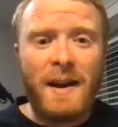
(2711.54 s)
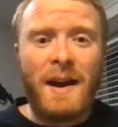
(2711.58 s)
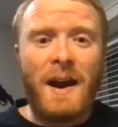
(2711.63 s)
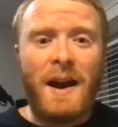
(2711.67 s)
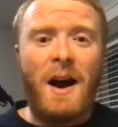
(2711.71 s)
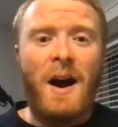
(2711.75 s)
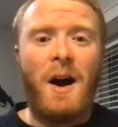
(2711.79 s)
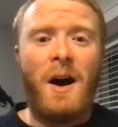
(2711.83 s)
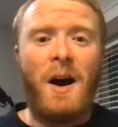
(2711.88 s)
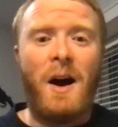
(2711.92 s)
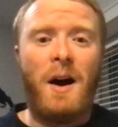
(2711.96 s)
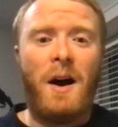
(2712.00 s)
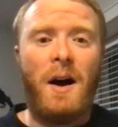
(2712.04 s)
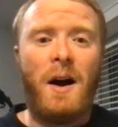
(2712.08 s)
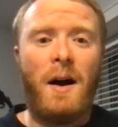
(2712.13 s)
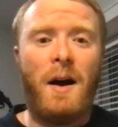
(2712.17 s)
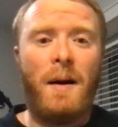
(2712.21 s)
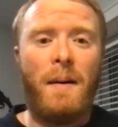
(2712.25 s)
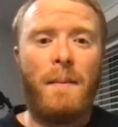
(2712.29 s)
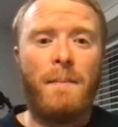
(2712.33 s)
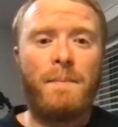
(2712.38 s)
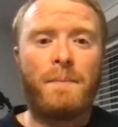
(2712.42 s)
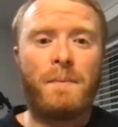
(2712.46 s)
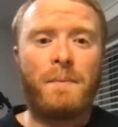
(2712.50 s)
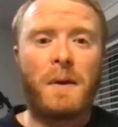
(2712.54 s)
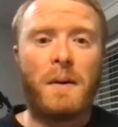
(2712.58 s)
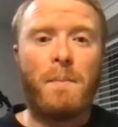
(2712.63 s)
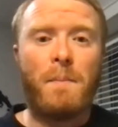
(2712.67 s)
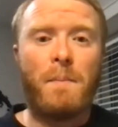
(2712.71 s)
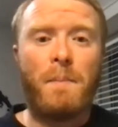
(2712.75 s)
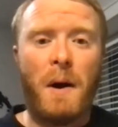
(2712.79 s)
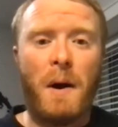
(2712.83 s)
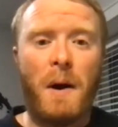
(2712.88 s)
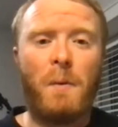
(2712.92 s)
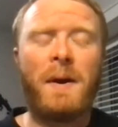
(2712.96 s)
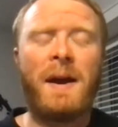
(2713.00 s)
Um,
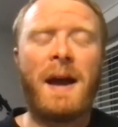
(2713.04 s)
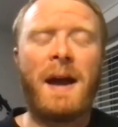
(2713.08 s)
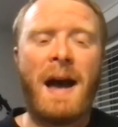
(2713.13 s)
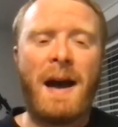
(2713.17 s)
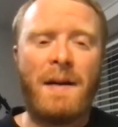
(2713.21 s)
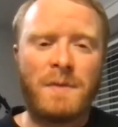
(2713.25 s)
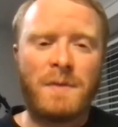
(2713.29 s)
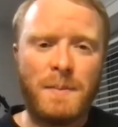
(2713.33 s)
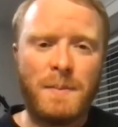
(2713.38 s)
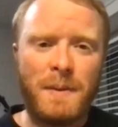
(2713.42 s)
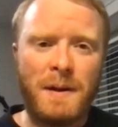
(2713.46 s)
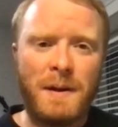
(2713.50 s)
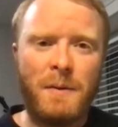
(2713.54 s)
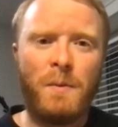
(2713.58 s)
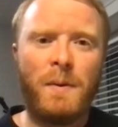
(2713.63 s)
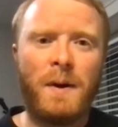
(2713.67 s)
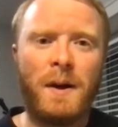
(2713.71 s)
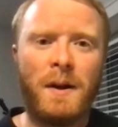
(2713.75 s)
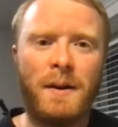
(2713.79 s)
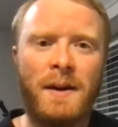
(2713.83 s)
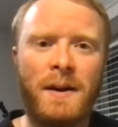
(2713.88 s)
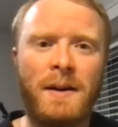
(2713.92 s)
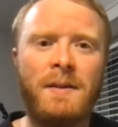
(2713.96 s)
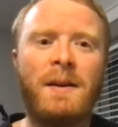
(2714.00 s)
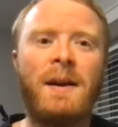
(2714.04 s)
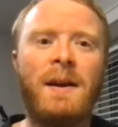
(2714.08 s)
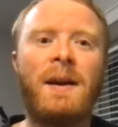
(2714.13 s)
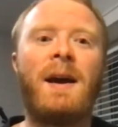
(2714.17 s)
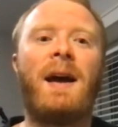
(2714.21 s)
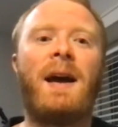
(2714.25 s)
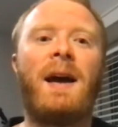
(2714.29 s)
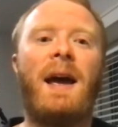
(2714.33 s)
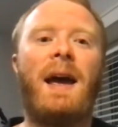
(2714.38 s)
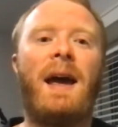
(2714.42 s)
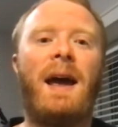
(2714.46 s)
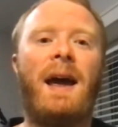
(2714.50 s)
but we have to be willing
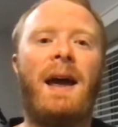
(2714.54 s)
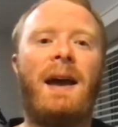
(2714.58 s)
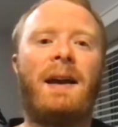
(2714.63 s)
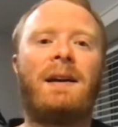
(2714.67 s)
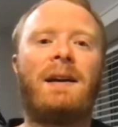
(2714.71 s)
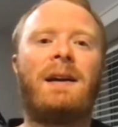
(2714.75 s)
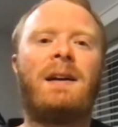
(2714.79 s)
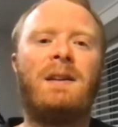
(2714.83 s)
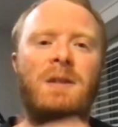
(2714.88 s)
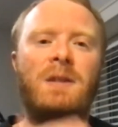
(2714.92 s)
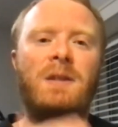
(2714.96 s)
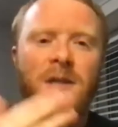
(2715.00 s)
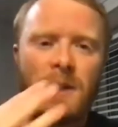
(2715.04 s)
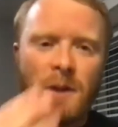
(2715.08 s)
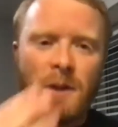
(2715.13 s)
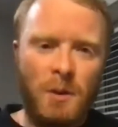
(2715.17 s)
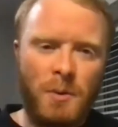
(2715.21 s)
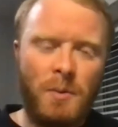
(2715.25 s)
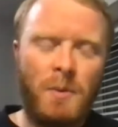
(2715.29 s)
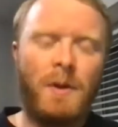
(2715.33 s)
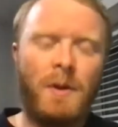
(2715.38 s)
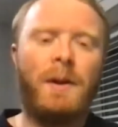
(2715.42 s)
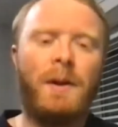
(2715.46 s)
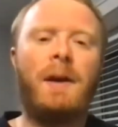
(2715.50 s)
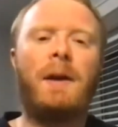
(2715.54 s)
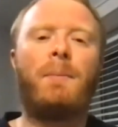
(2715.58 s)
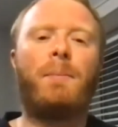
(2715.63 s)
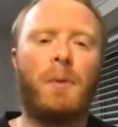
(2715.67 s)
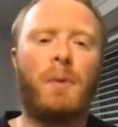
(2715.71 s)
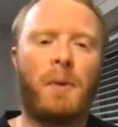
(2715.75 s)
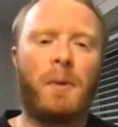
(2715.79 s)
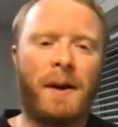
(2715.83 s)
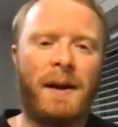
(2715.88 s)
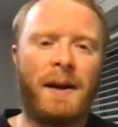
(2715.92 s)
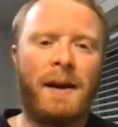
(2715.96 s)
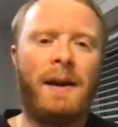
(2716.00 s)
and continually
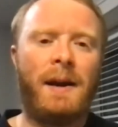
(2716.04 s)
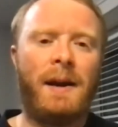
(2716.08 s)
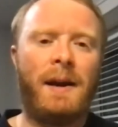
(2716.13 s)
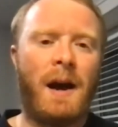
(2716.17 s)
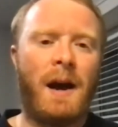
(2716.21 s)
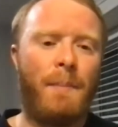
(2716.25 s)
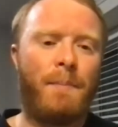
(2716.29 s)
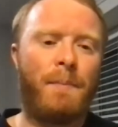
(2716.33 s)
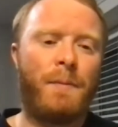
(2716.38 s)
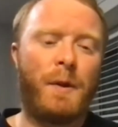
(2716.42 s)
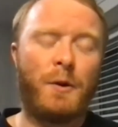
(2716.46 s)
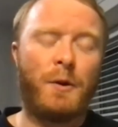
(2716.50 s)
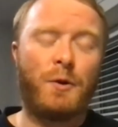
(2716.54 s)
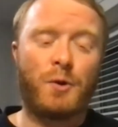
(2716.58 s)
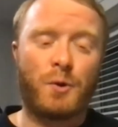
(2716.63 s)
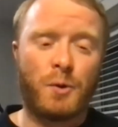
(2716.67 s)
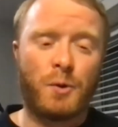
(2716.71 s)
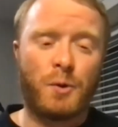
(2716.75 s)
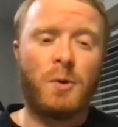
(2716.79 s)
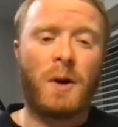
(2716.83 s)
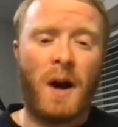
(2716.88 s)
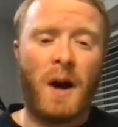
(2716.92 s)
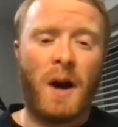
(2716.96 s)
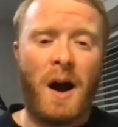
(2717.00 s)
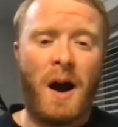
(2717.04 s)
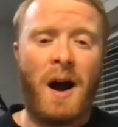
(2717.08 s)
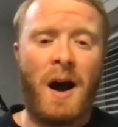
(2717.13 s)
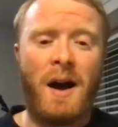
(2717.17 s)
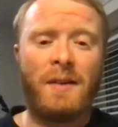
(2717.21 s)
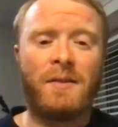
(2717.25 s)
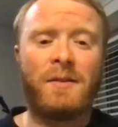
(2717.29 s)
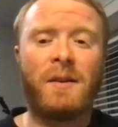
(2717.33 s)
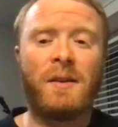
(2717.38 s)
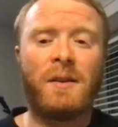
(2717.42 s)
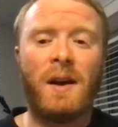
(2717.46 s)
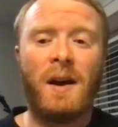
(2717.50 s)
bringing up the true
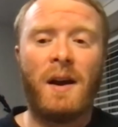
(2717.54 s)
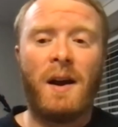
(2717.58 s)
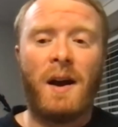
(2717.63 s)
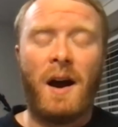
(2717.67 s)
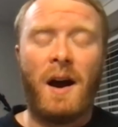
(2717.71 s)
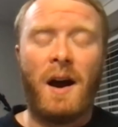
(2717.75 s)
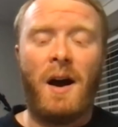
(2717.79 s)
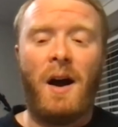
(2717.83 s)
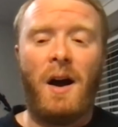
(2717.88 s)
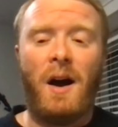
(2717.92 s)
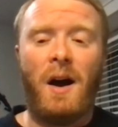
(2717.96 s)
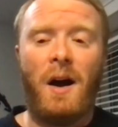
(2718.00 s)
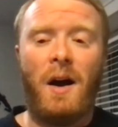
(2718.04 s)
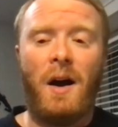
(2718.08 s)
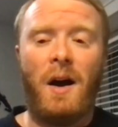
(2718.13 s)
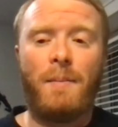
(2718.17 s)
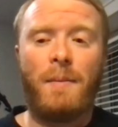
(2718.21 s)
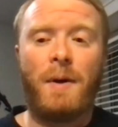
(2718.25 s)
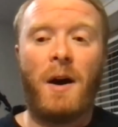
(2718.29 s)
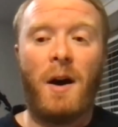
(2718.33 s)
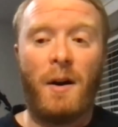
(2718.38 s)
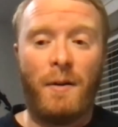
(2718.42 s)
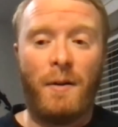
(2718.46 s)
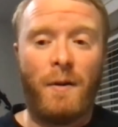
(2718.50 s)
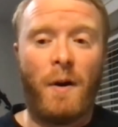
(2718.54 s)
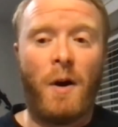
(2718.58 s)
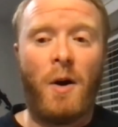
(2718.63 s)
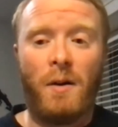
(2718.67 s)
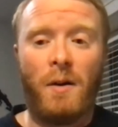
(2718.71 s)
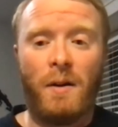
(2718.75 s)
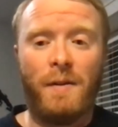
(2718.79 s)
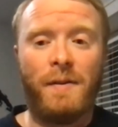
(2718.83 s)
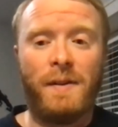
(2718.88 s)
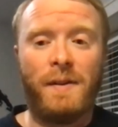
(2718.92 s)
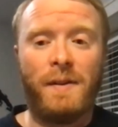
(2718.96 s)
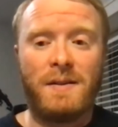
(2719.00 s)
cause um, of
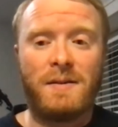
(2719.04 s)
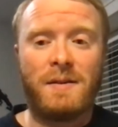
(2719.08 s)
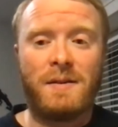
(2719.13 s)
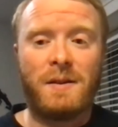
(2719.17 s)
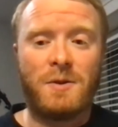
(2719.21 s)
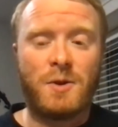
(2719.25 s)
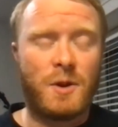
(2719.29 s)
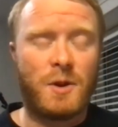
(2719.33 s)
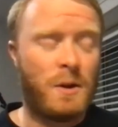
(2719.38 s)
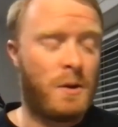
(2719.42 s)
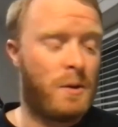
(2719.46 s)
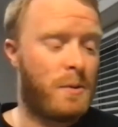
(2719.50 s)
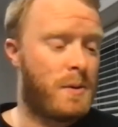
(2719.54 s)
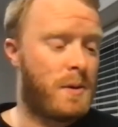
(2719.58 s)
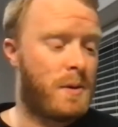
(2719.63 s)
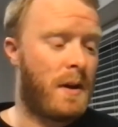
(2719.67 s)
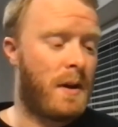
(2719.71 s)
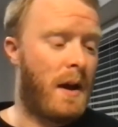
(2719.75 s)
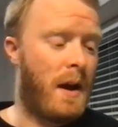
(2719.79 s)
all of these issues.